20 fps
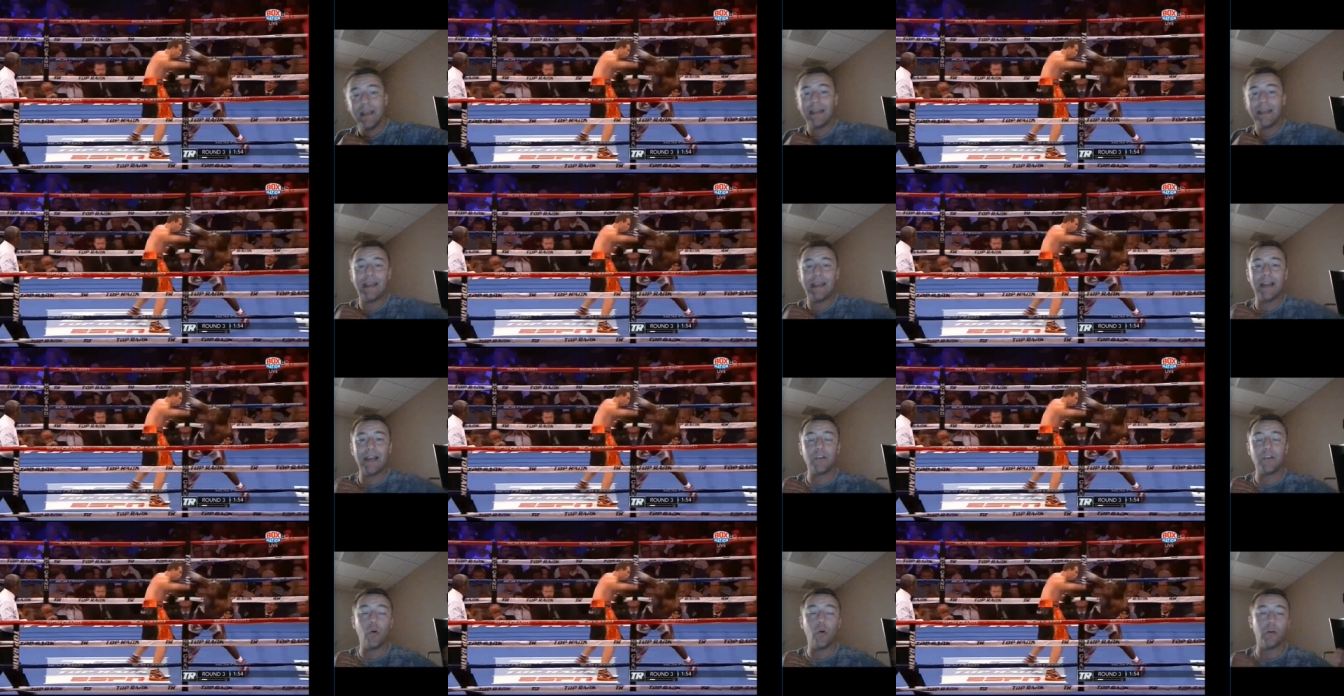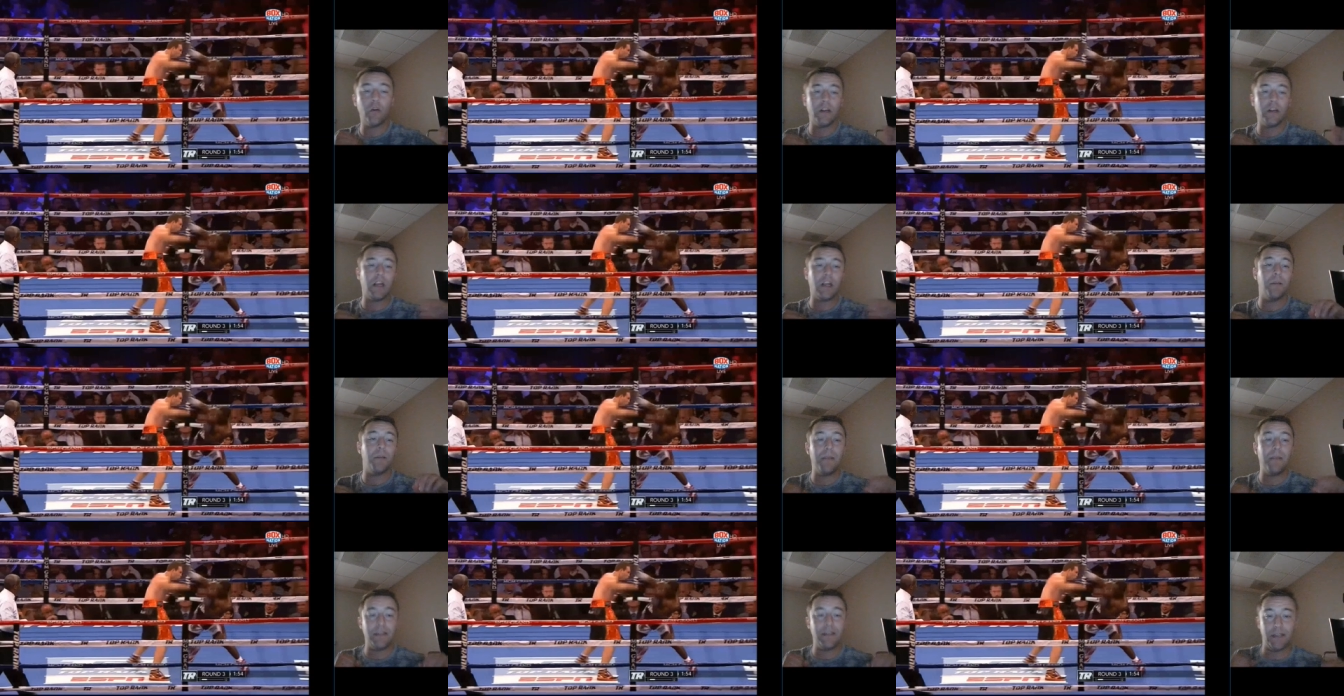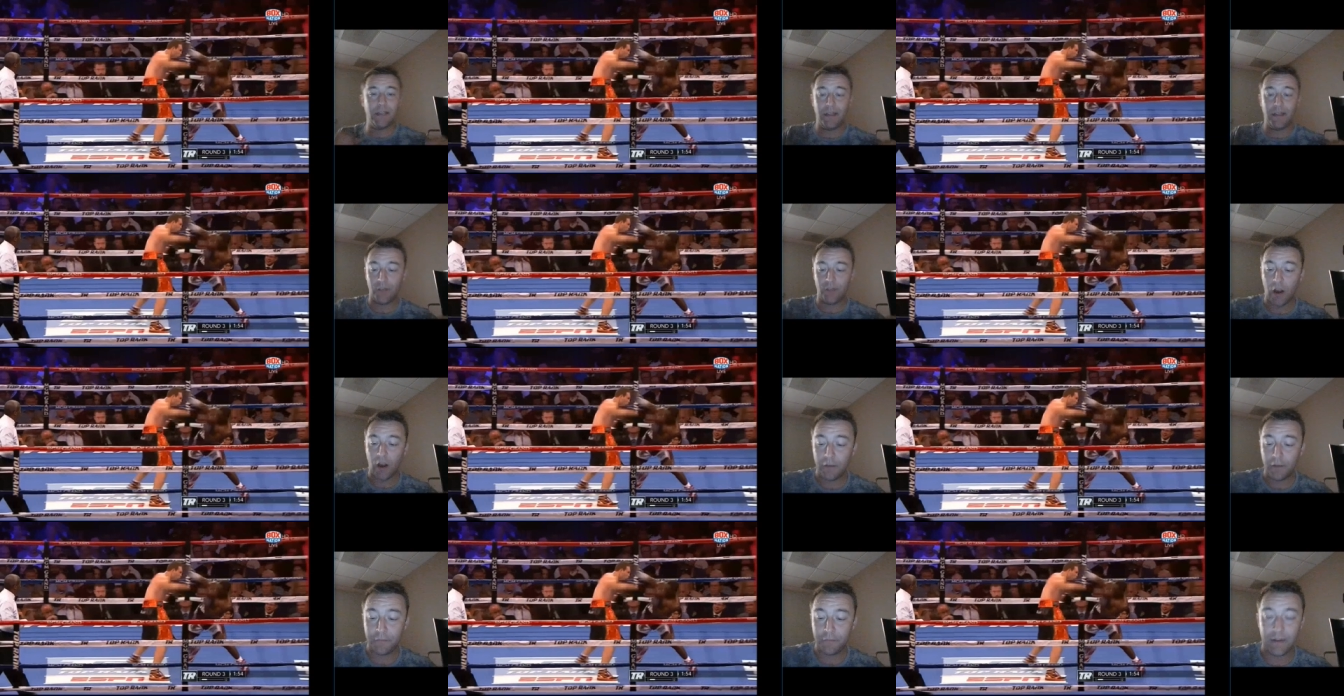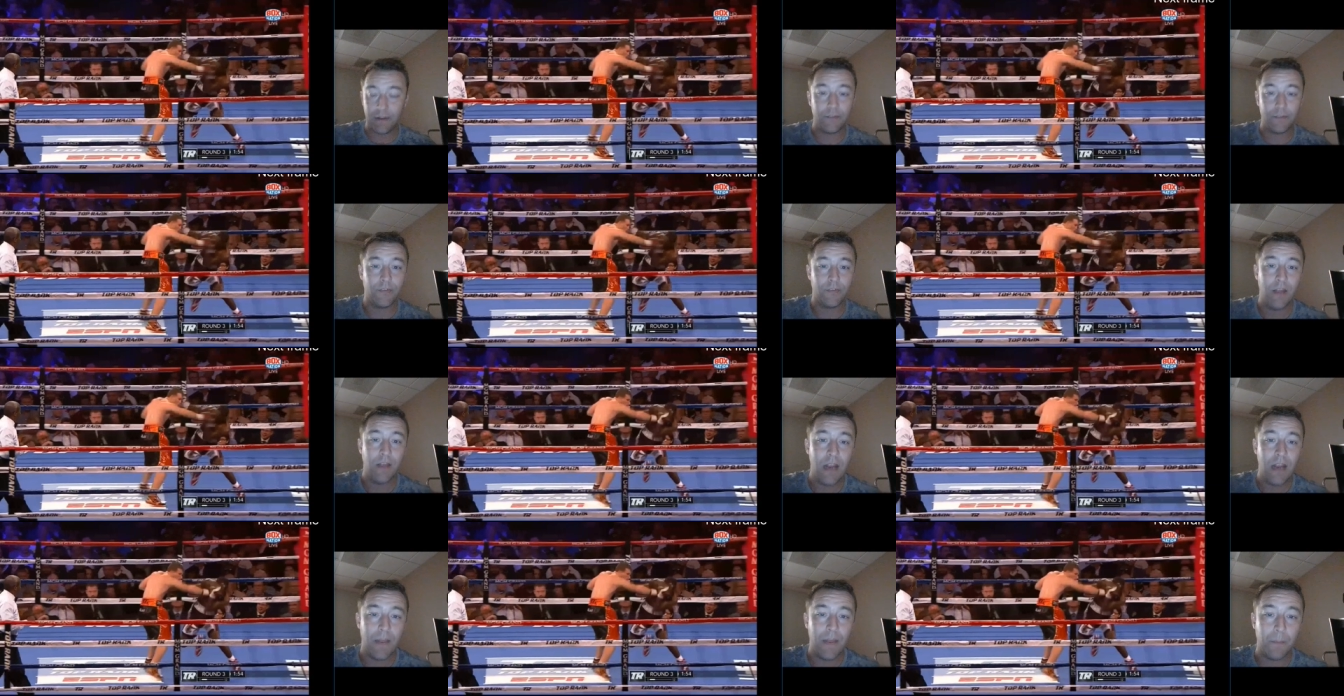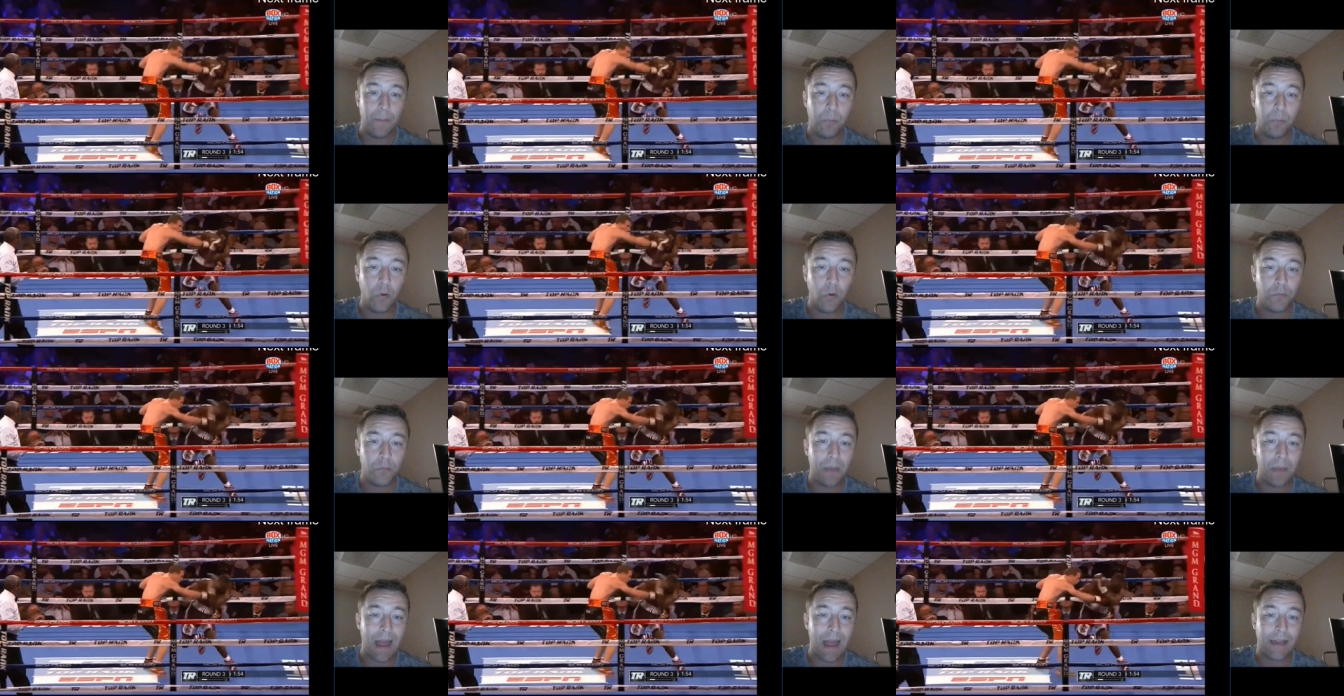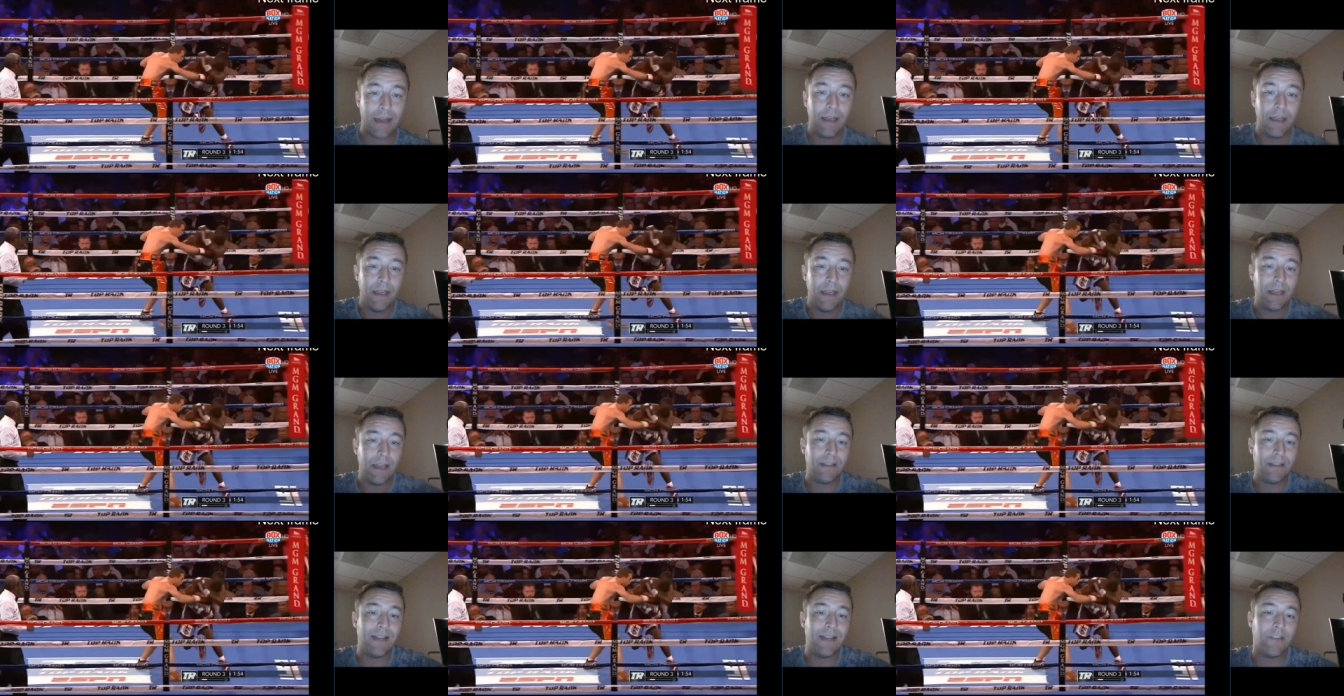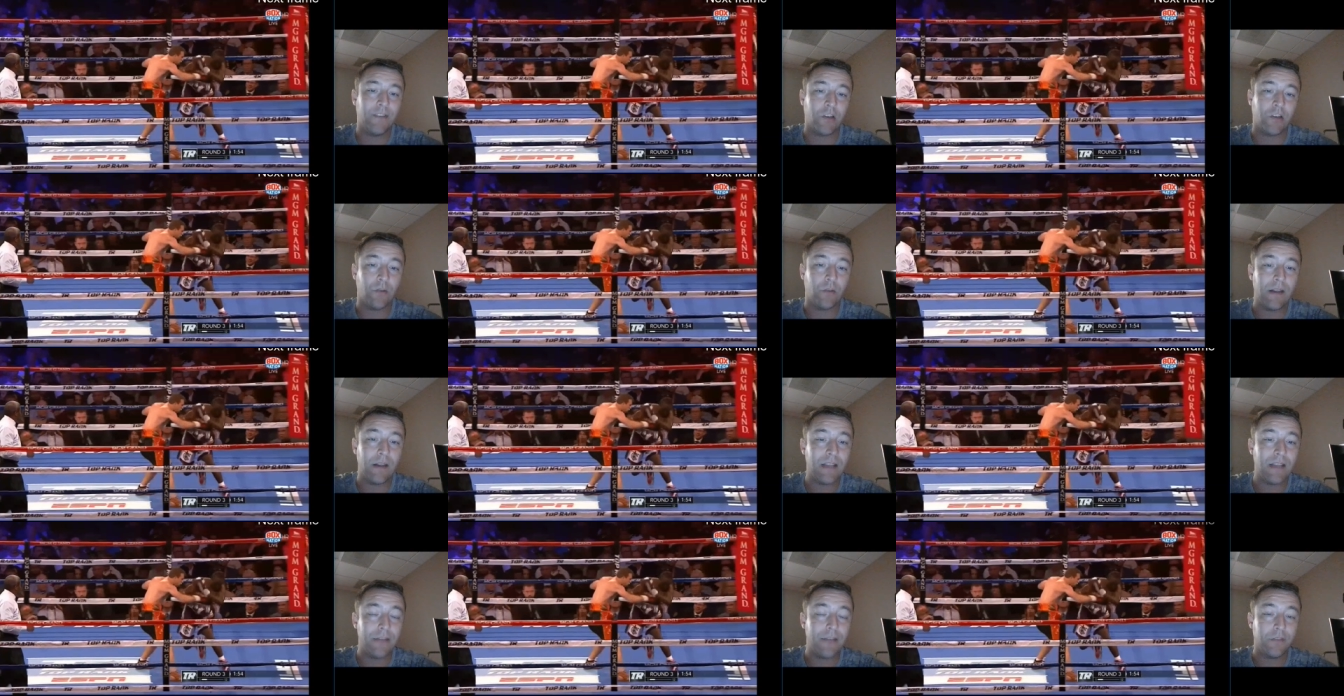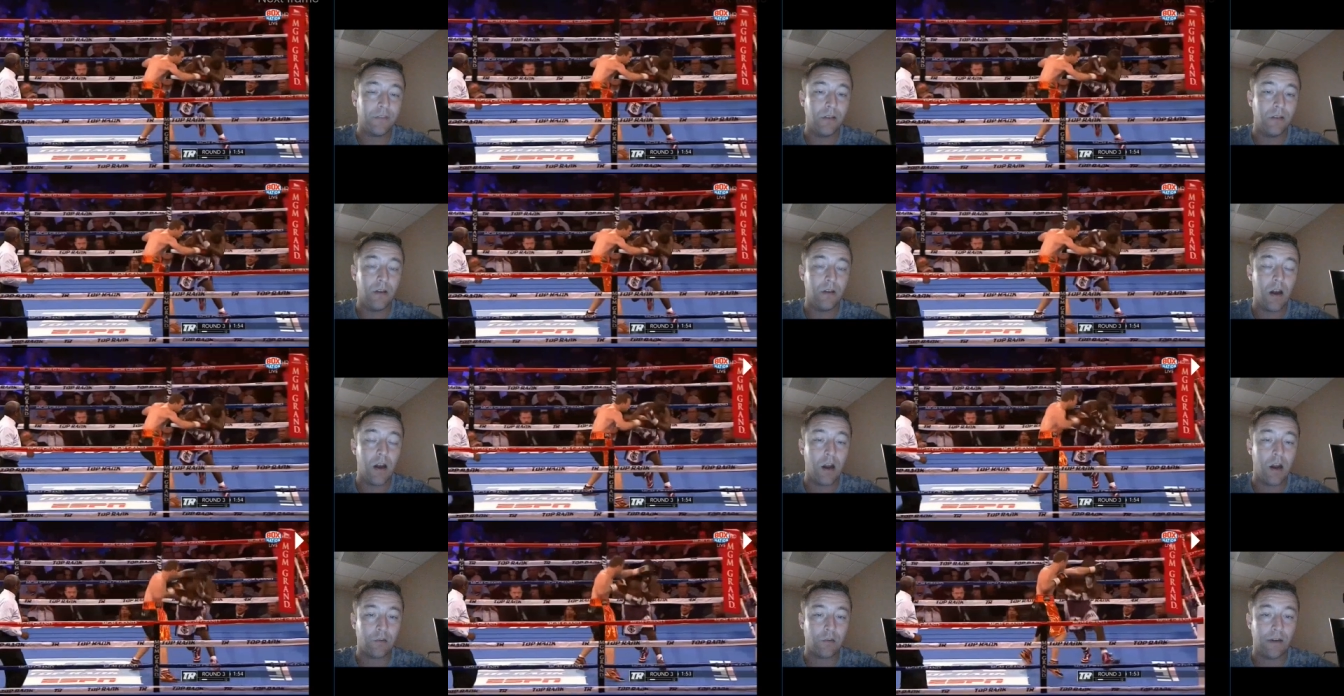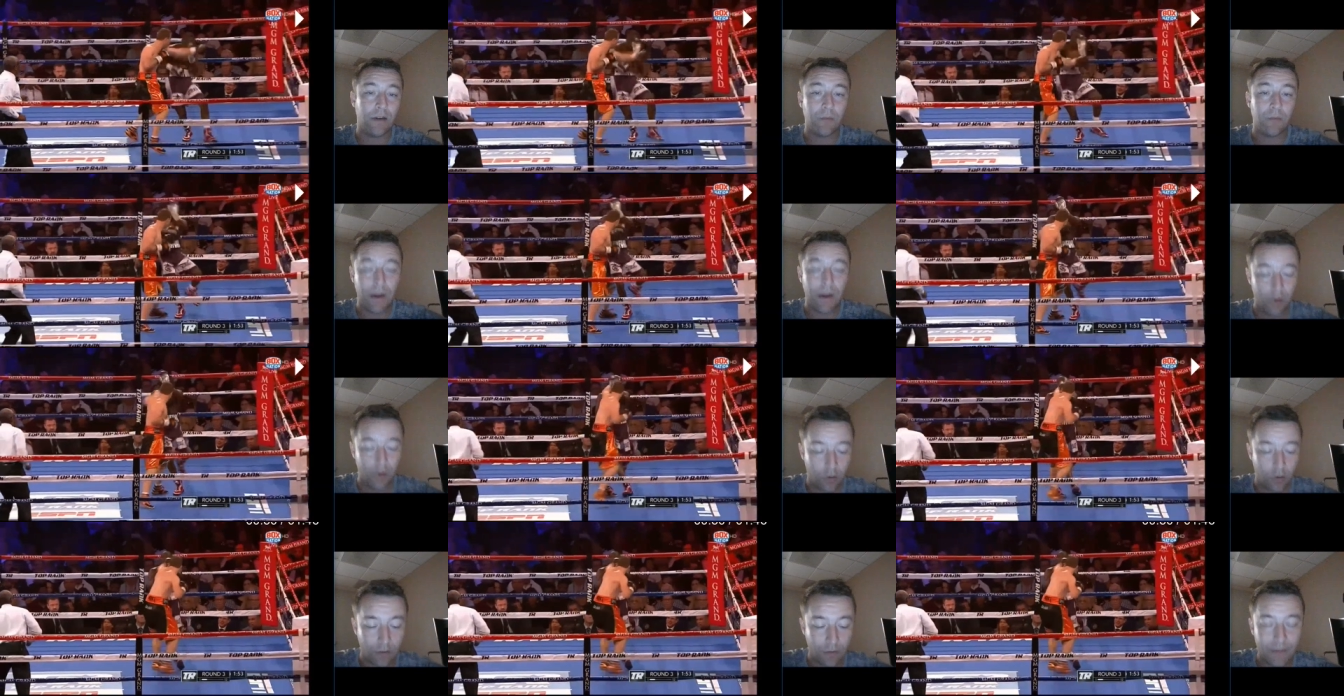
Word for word: gets Horn to commit to his offense, and then pulls back and lands a great left, uh, great right hook right